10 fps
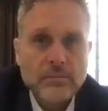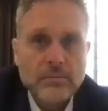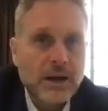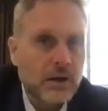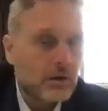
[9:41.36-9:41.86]

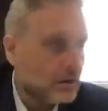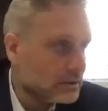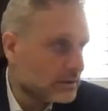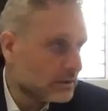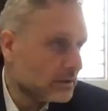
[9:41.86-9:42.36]

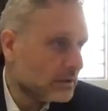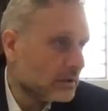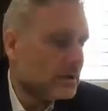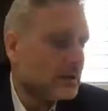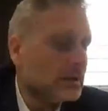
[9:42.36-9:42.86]
melachot
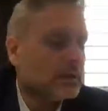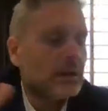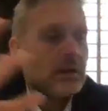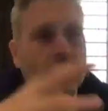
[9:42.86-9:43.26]
that